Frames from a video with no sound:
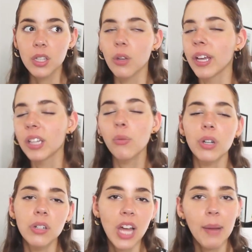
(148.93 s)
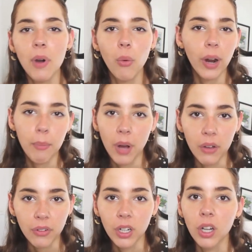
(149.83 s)
So like in the winter time, I'll wear a
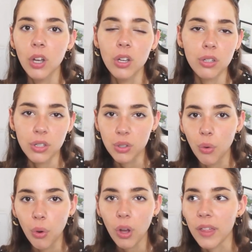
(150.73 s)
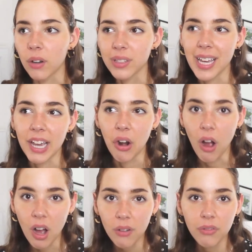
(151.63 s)
puffer to school and then I'll take it
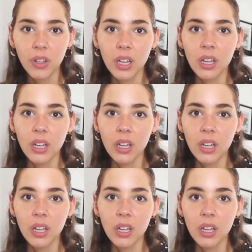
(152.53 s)
off